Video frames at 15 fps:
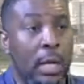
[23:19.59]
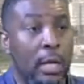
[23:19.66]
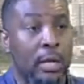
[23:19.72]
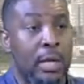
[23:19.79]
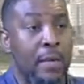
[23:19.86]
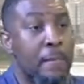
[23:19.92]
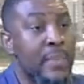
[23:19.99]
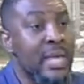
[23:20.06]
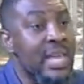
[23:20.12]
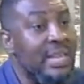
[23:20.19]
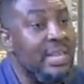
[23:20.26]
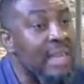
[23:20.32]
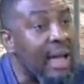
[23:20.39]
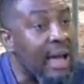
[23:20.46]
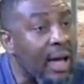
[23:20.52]
the
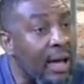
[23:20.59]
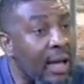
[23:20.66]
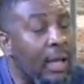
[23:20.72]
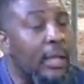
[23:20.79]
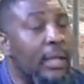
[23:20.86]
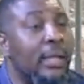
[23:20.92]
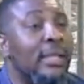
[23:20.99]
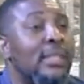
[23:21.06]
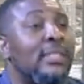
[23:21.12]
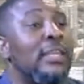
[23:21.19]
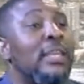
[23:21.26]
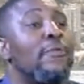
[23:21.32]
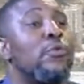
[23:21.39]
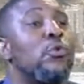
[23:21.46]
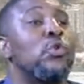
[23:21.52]
media, the civil